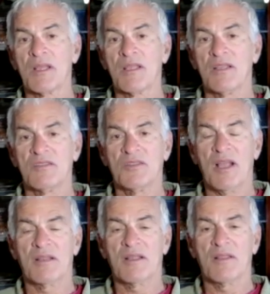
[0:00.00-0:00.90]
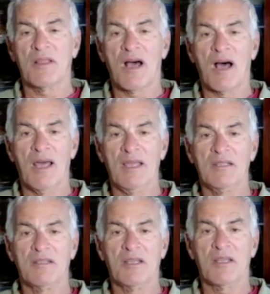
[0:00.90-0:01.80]
he said the
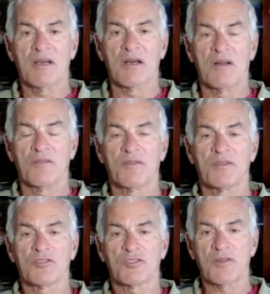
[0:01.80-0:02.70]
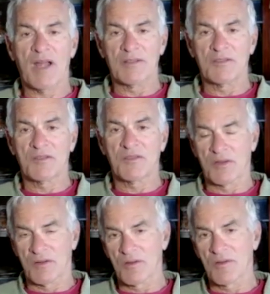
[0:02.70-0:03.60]
idea of
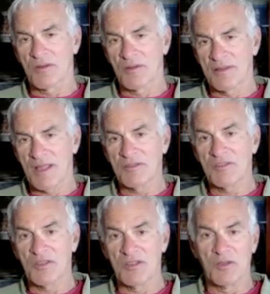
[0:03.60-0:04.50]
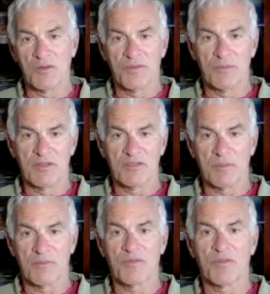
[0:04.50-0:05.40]
transfer, that's the
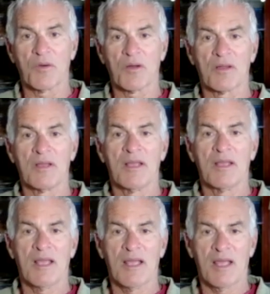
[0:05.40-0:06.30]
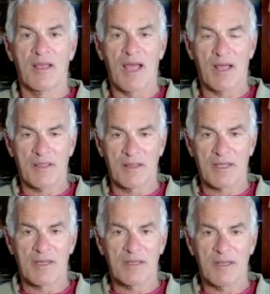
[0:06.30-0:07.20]
euphemism for
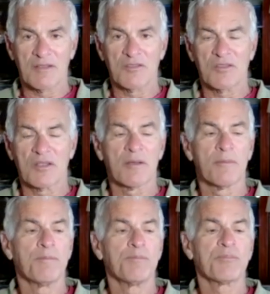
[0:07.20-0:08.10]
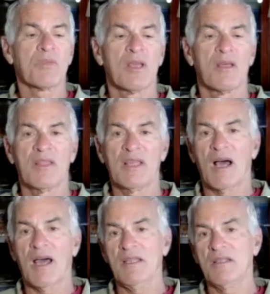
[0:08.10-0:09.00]
ethnic cleansing, the
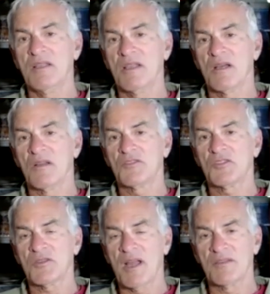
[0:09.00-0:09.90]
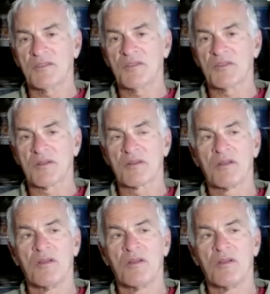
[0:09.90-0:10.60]
idea of transfer